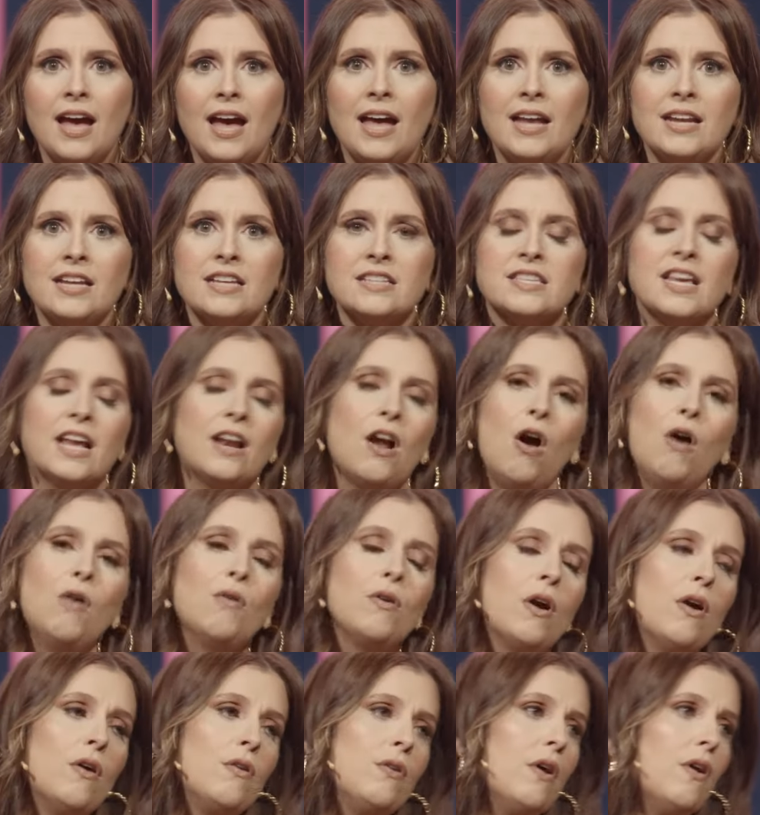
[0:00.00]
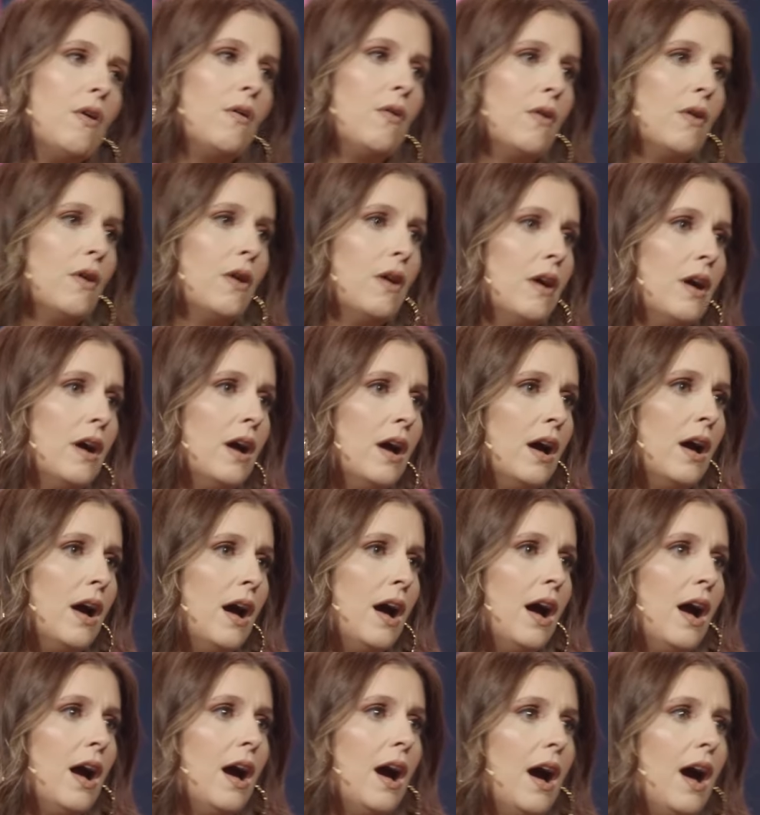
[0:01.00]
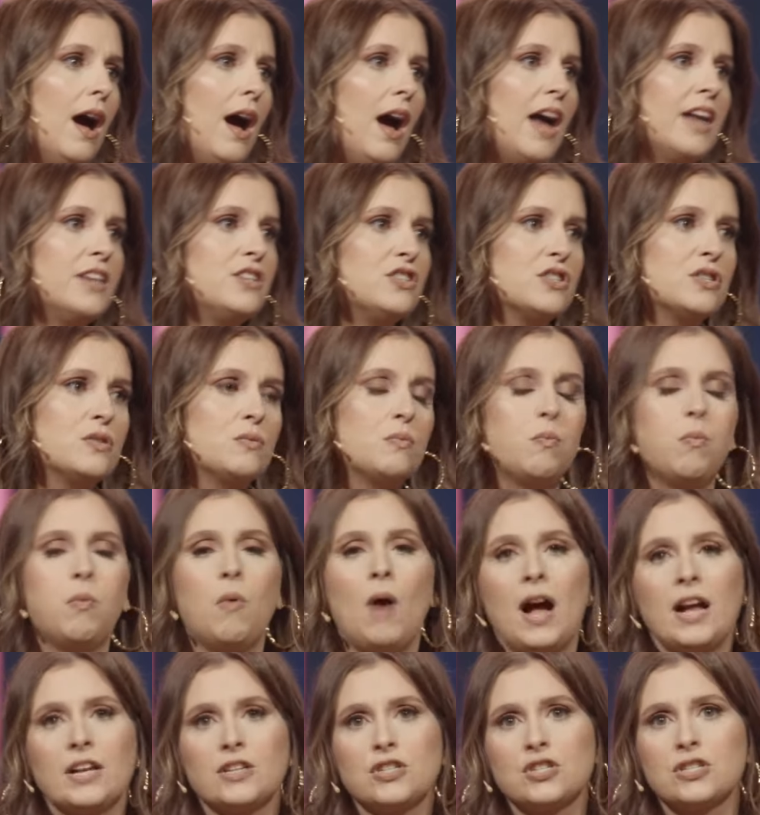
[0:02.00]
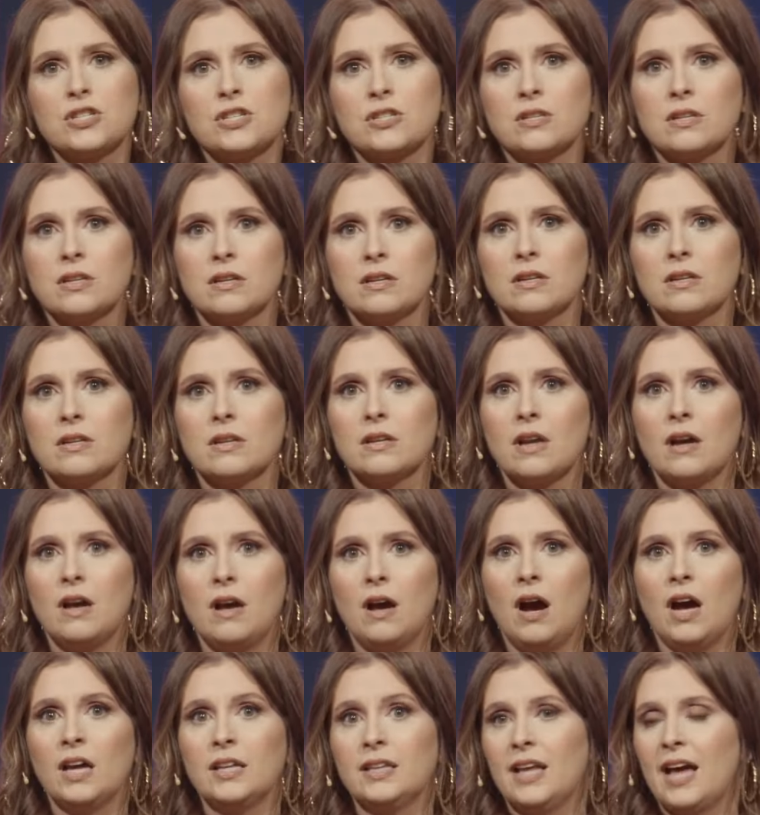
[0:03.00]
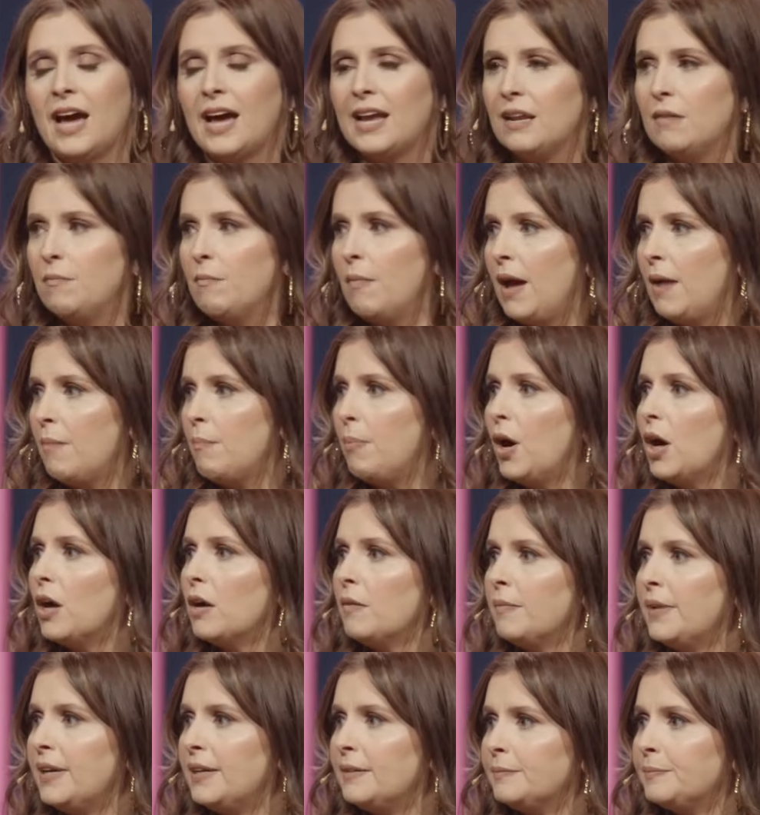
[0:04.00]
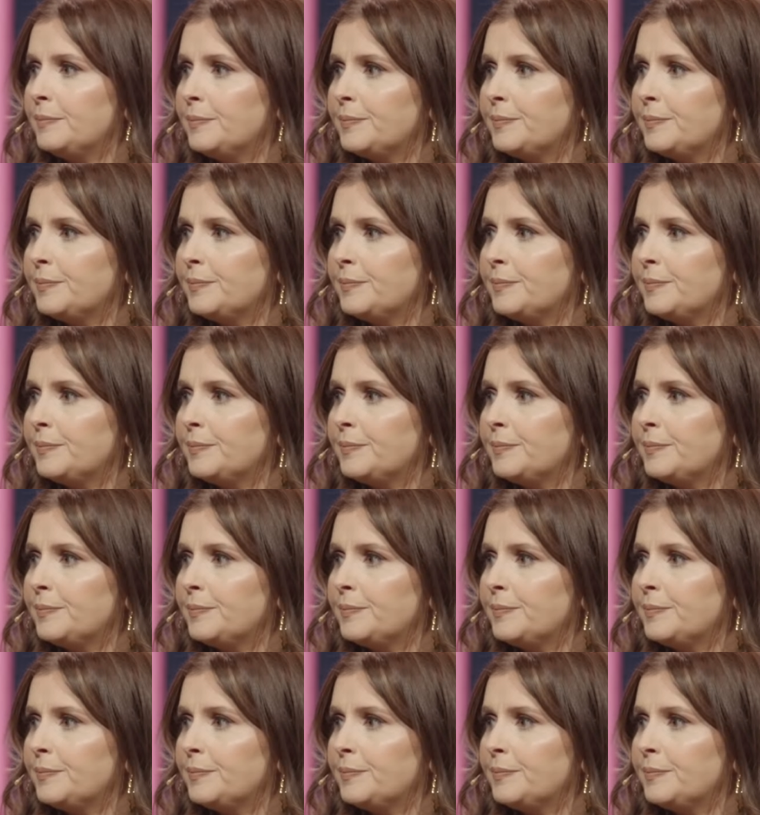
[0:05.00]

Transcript: And he said, oh, no. I just watch online in my apartment.